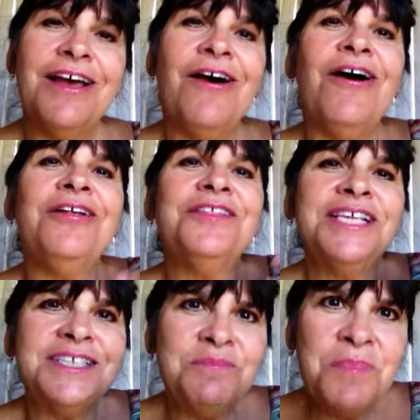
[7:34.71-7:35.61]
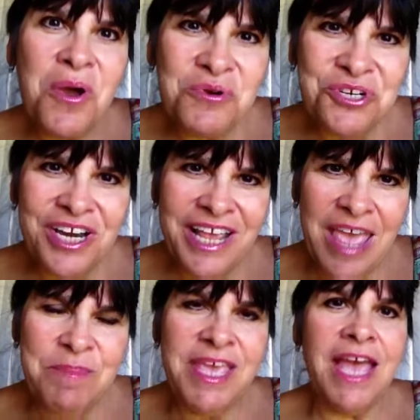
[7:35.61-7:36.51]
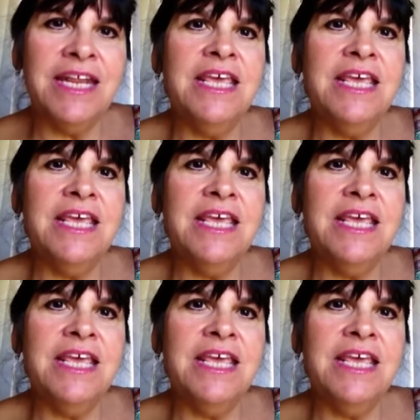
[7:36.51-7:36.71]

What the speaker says: all of this emotion came again.